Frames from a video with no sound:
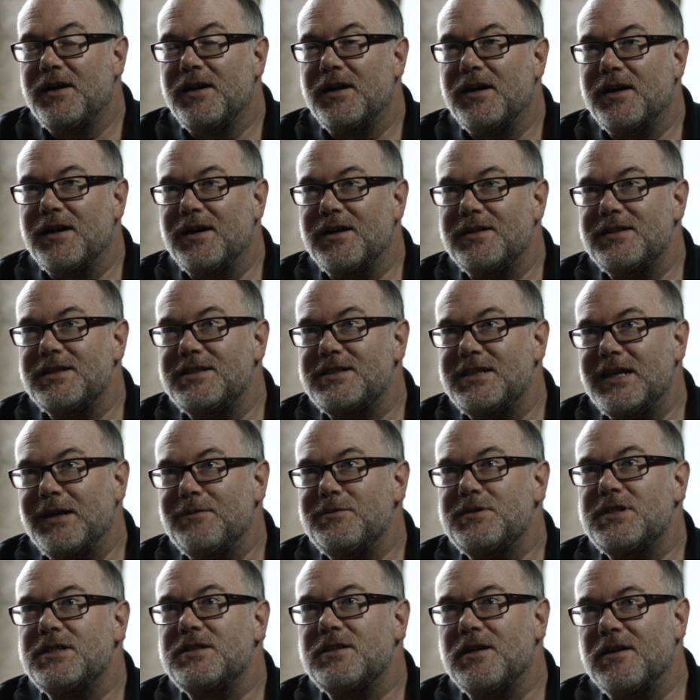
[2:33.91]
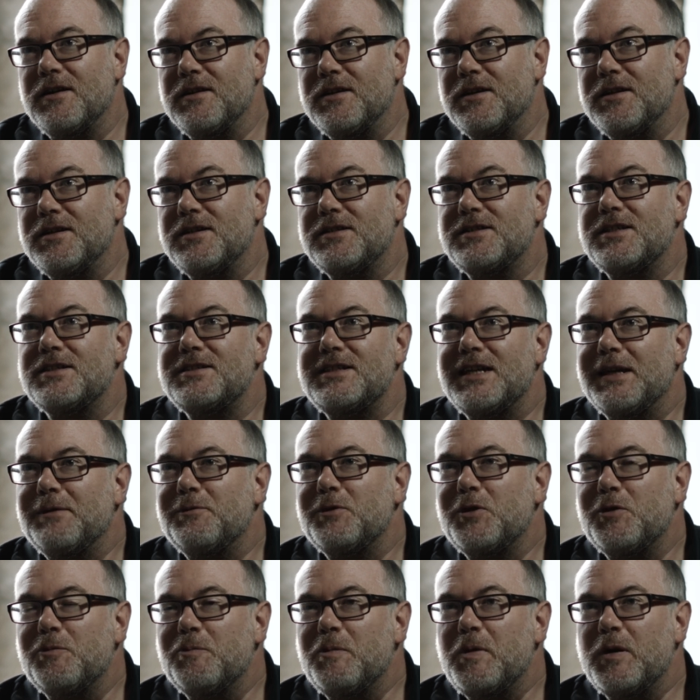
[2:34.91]
uh, the same designers, the same
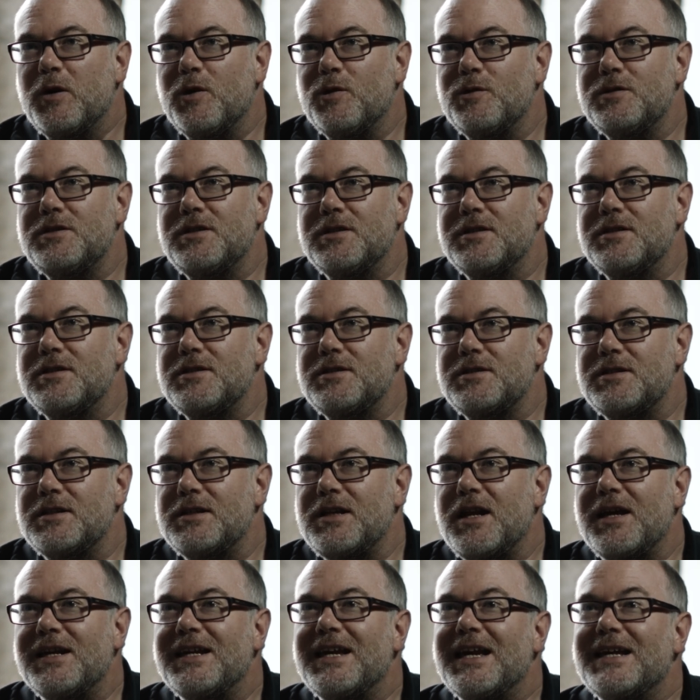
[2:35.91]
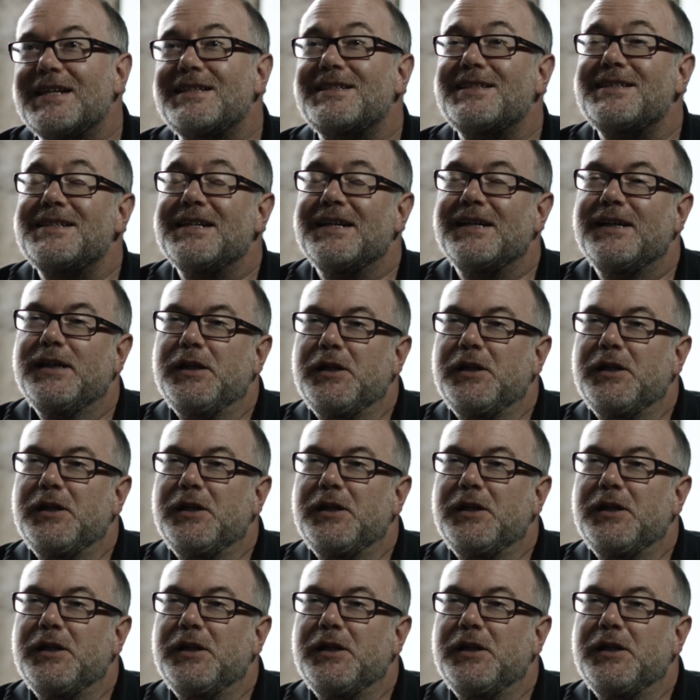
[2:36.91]
composers, and I guess